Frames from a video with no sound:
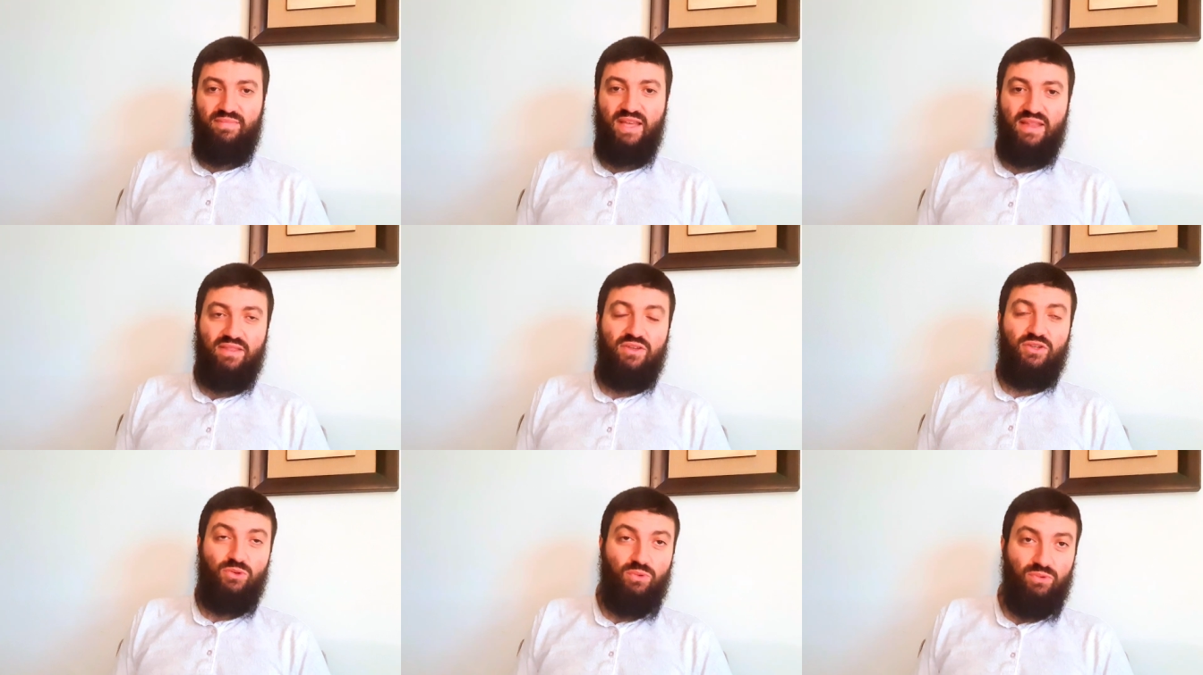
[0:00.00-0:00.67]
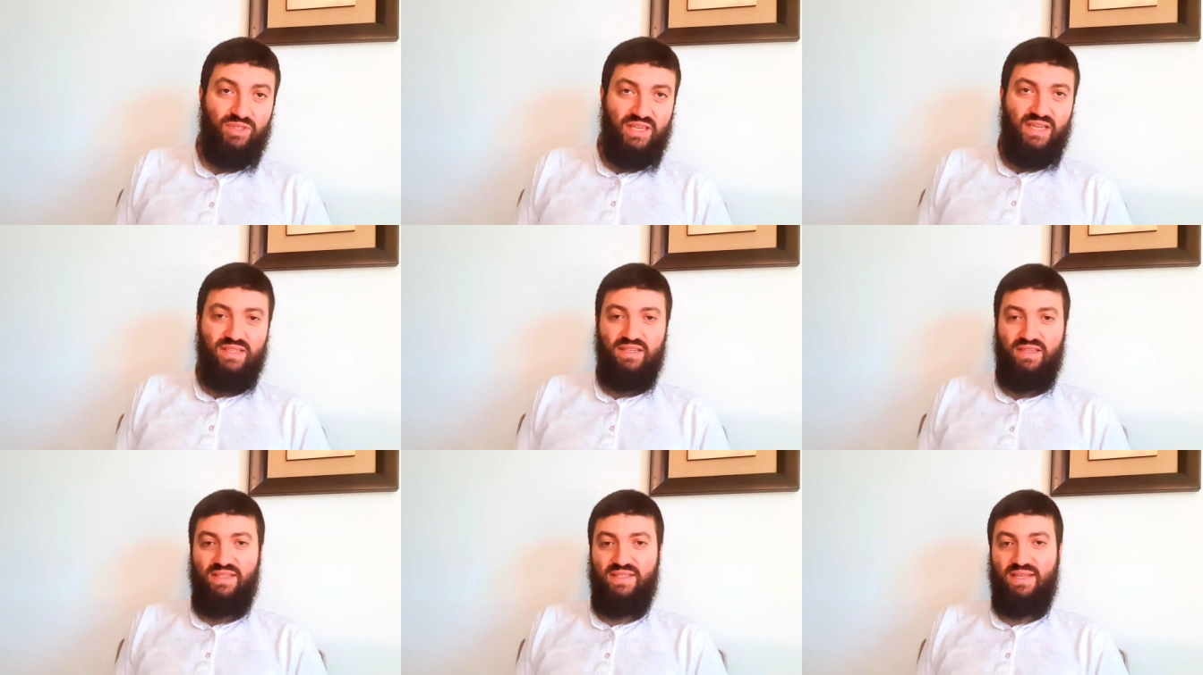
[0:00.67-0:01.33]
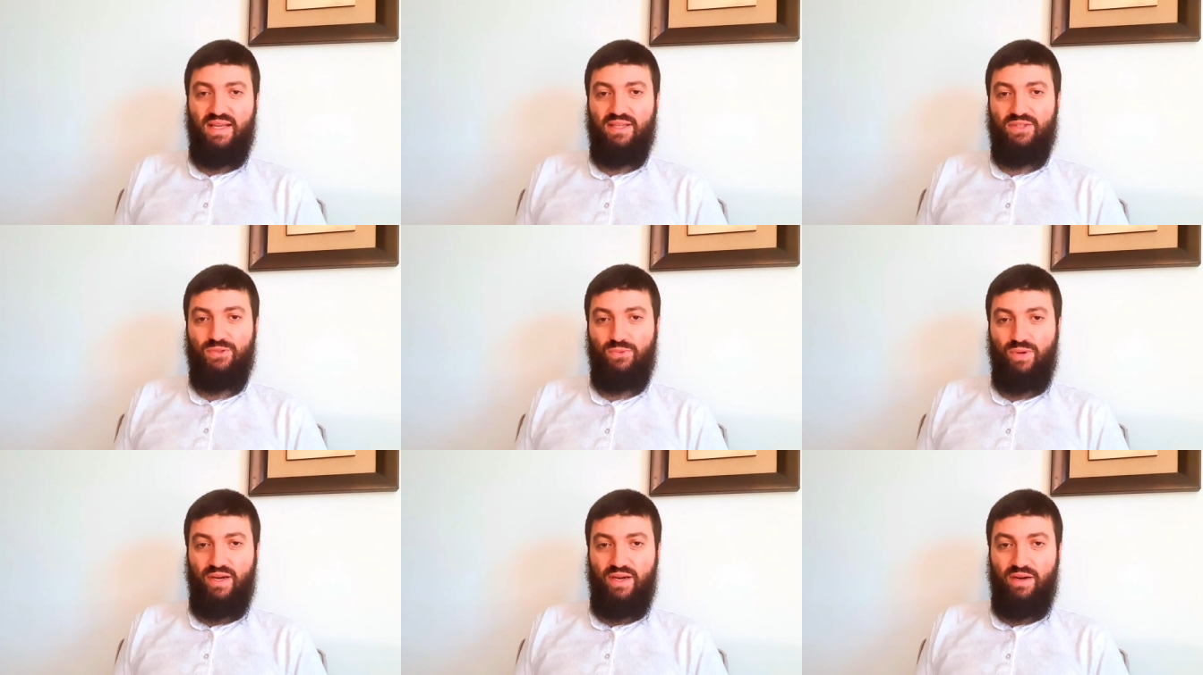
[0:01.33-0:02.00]
that the true Satan is
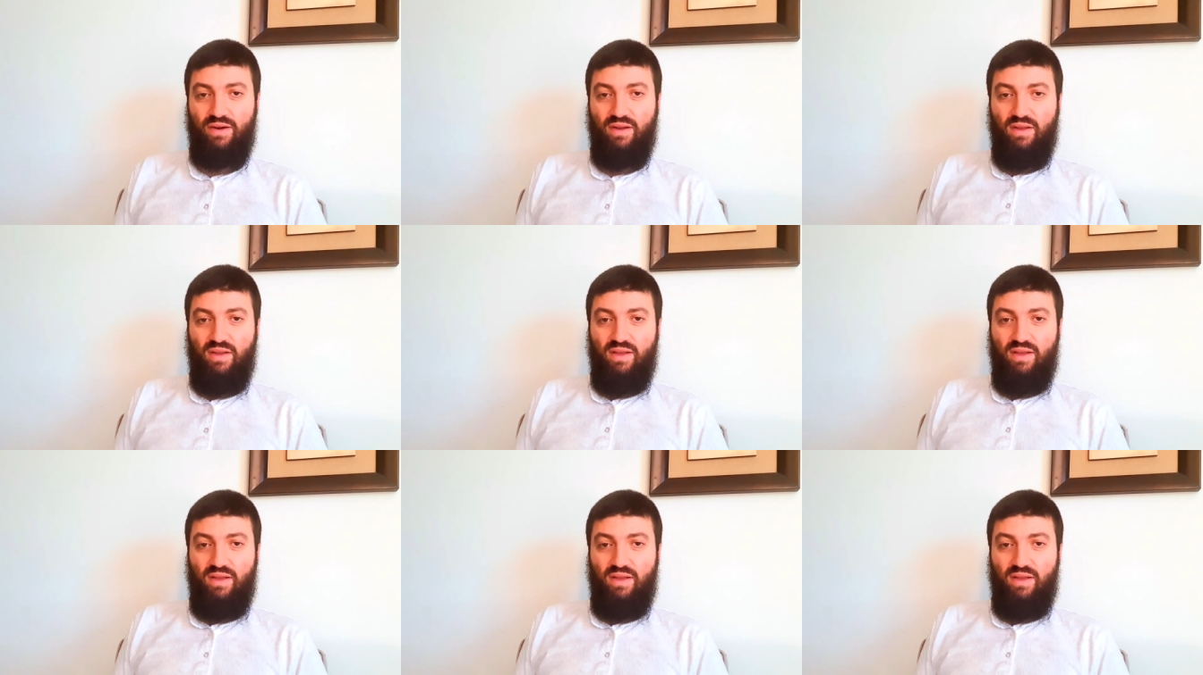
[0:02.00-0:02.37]
elsewhere,